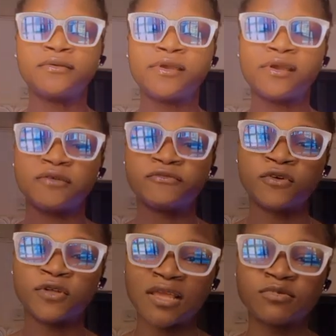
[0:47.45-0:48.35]
There are
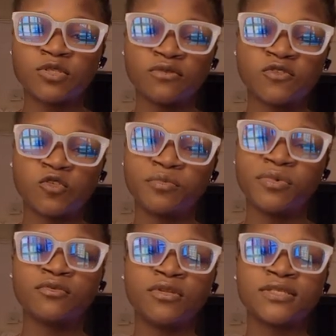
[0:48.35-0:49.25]
four types of
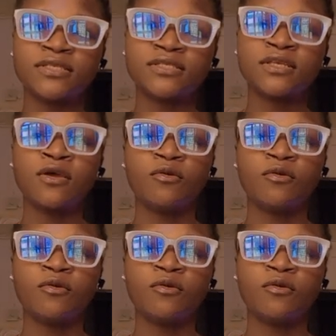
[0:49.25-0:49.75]
tuberculosis.